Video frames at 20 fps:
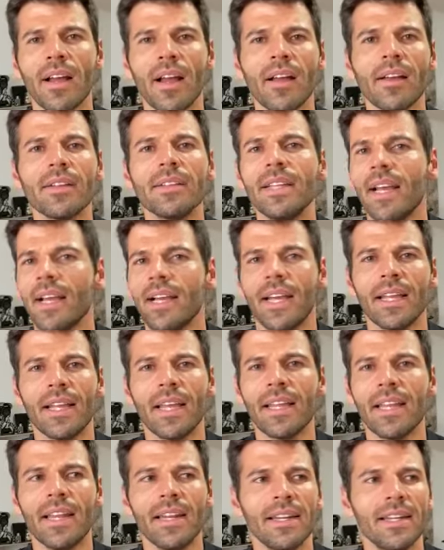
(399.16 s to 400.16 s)
Yeah, it
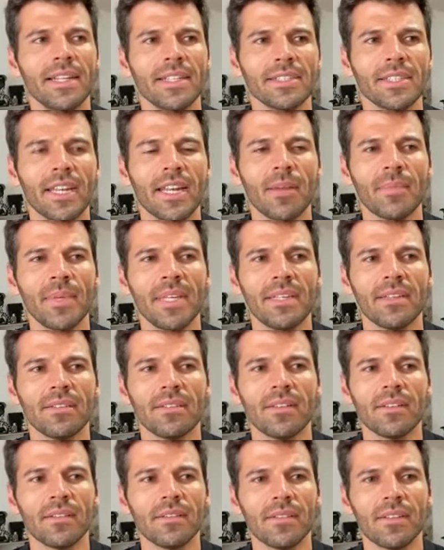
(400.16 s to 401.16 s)
is. And I mean,
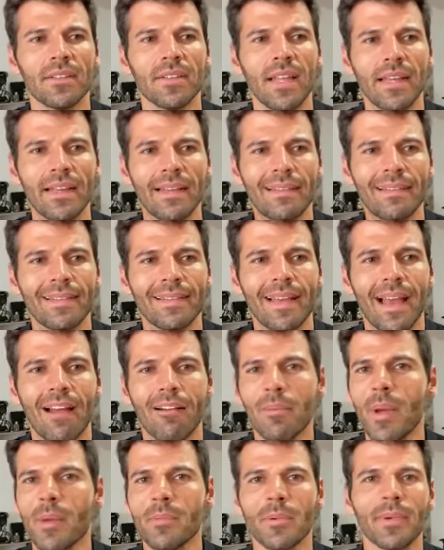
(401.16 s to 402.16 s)
like, I
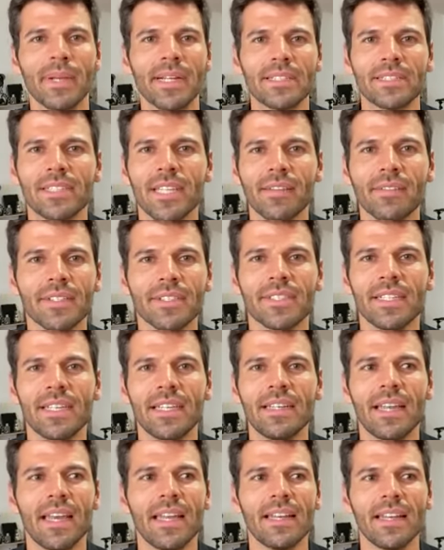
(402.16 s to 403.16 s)
remember being 17,
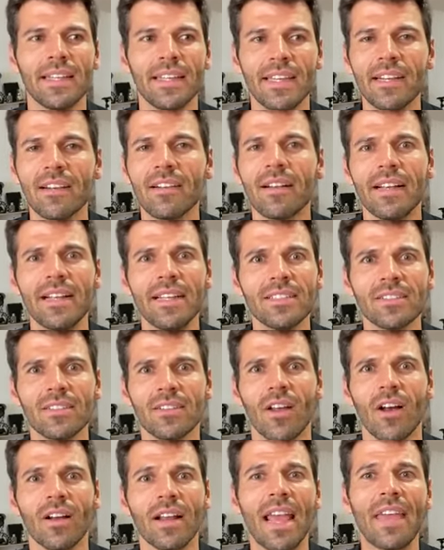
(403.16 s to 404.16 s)
and a year is
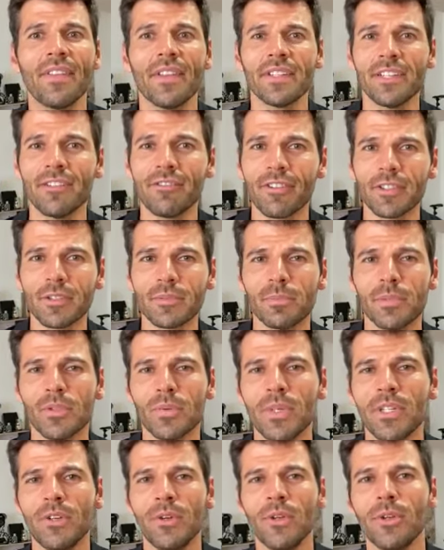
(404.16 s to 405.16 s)
long. And the difference
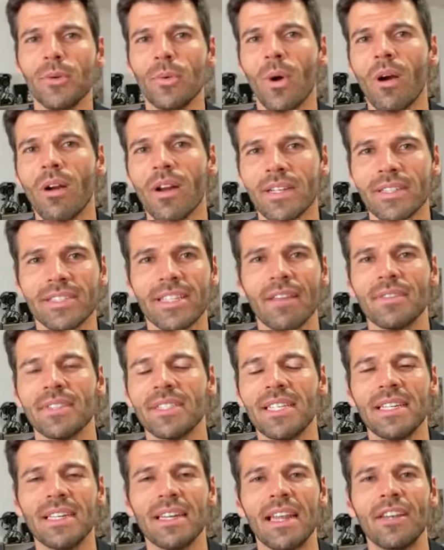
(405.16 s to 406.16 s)
between who you are at
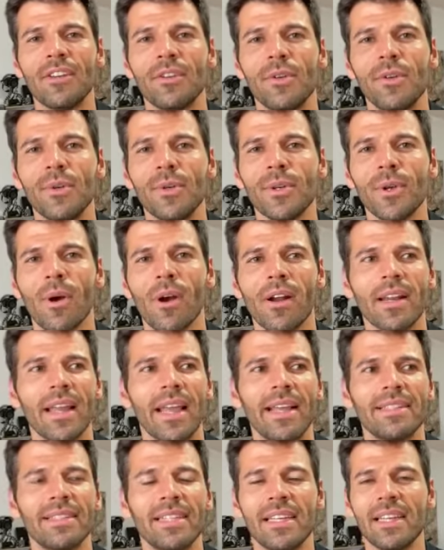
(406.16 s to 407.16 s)
17 and who you are at
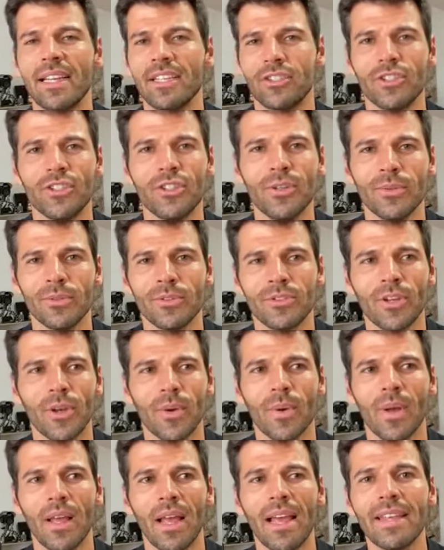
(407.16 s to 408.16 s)
18 is huge. So
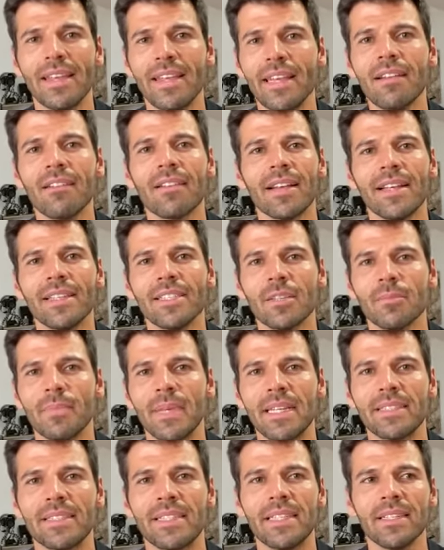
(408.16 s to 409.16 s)
a year is a
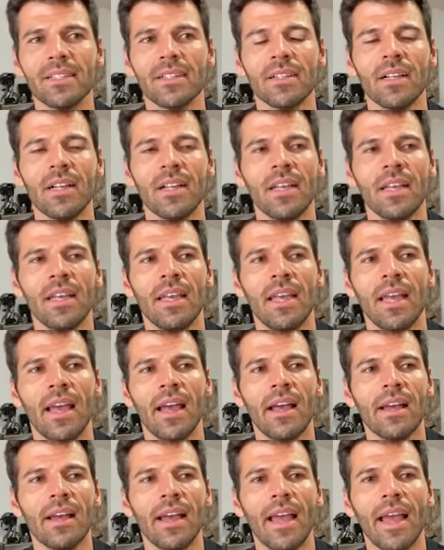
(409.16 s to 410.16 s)
big deal.
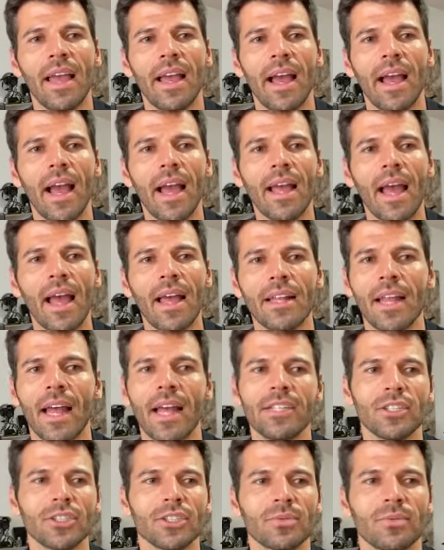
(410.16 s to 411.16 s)
I
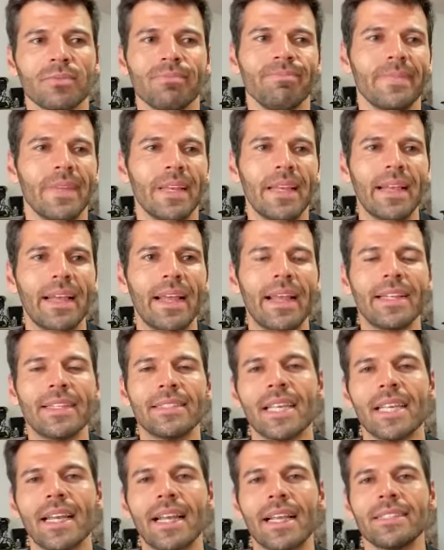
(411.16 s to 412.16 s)
just, it's
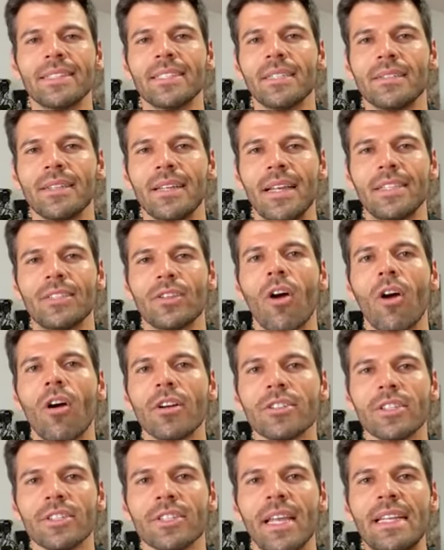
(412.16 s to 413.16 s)
like, it's hard
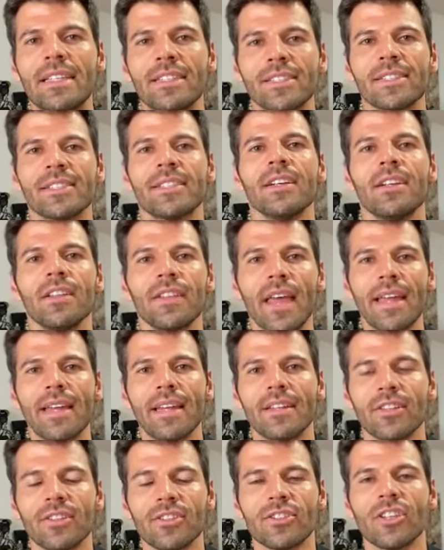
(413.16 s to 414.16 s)
to instill that
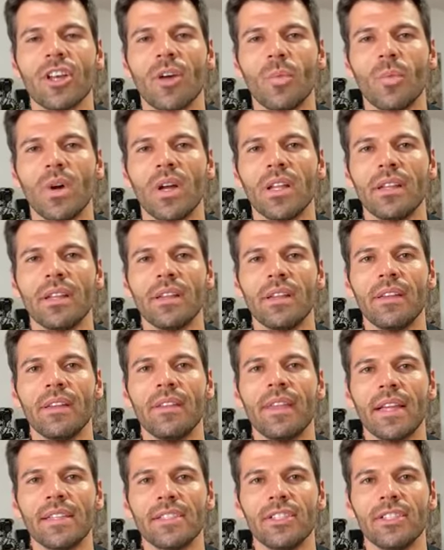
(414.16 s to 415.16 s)
into someone
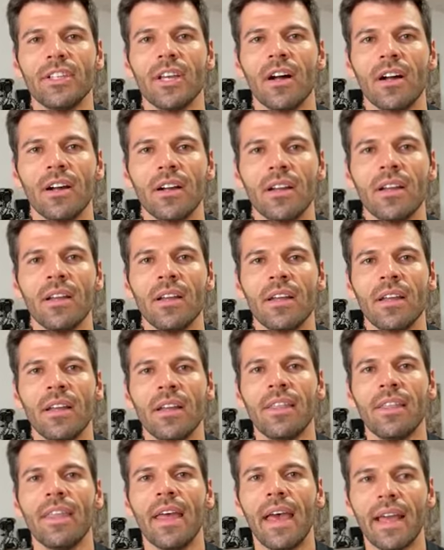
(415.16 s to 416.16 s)
that's young,
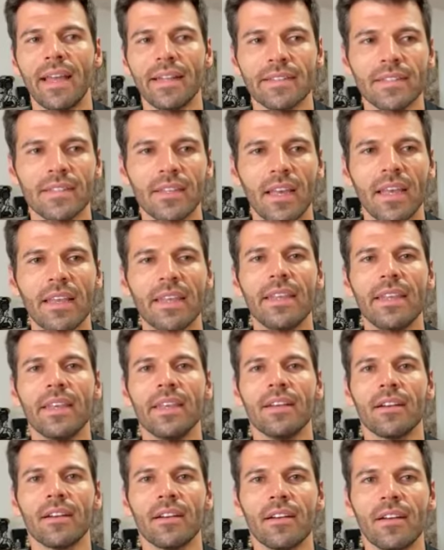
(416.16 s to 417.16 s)
that a
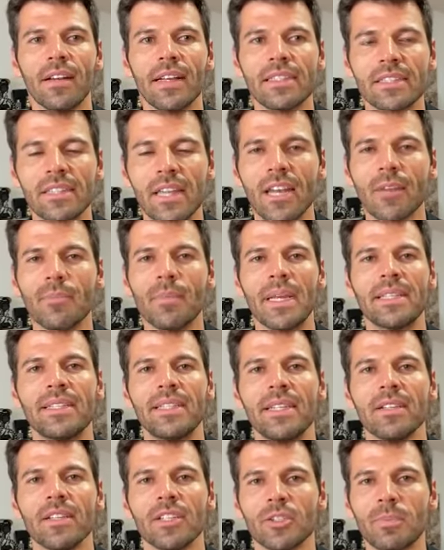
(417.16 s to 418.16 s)
year is not a big
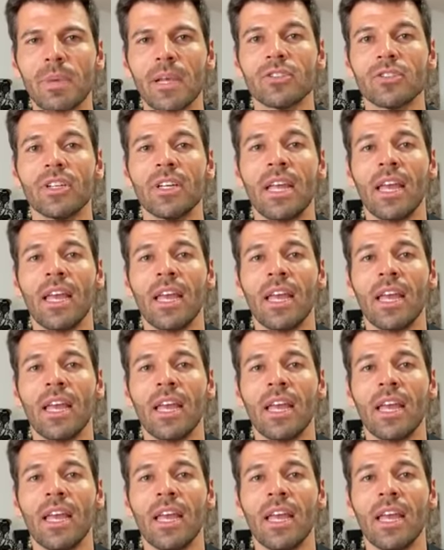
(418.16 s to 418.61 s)
deal, especially